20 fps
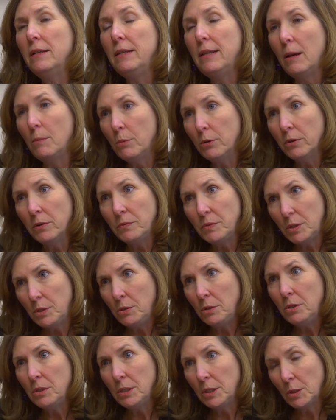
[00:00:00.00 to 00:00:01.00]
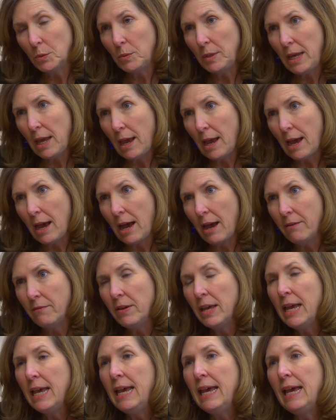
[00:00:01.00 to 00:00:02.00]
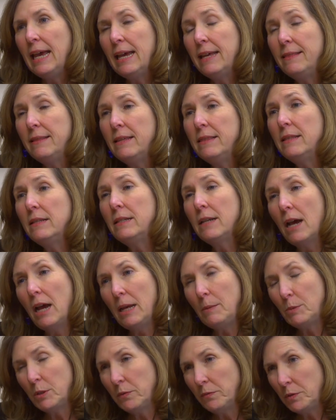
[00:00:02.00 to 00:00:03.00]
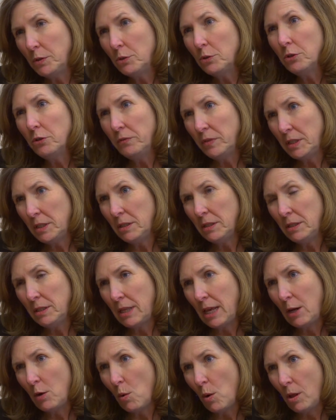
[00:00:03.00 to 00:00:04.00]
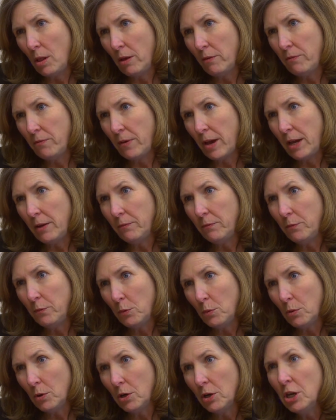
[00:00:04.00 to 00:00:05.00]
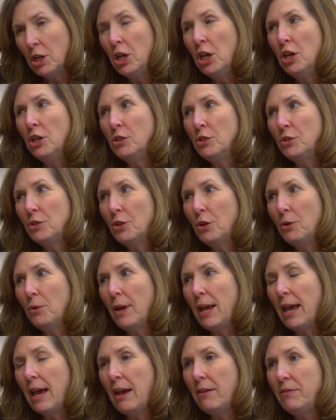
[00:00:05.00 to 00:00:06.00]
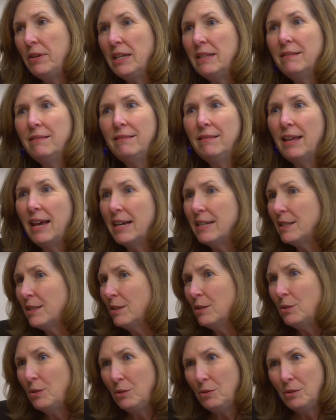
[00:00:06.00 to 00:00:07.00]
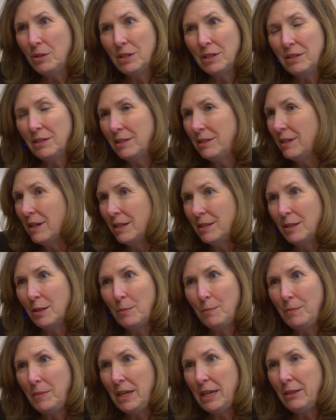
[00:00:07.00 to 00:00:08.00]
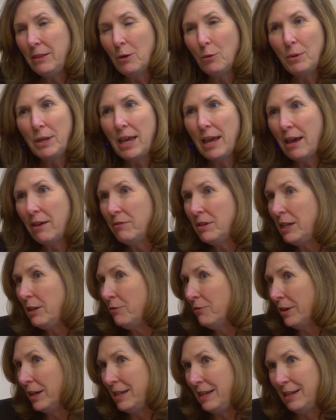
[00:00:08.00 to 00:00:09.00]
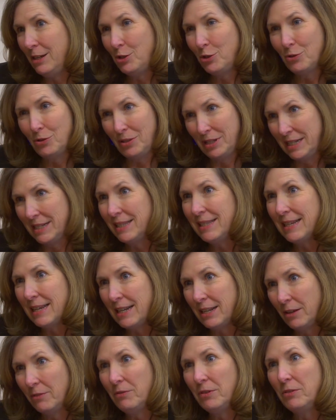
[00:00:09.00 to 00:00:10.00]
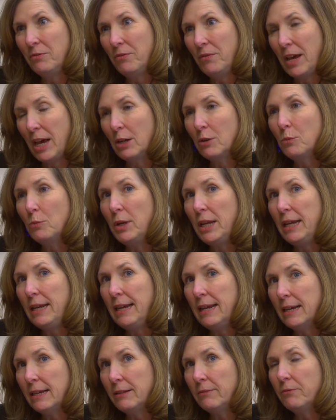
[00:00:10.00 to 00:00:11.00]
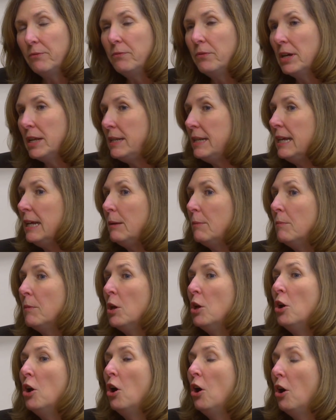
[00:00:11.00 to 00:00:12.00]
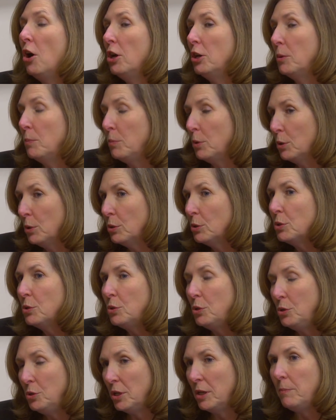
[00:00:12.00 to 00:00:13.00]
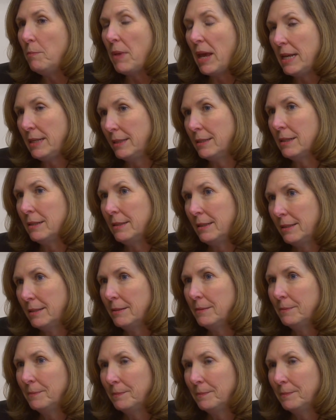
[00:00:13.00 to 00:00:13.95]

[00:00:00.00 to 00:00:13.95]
number of students we have and then the types of services they qualify for. So having less students doesn't mean that we have any financial incentive. In fact, we get funding on a per student basis.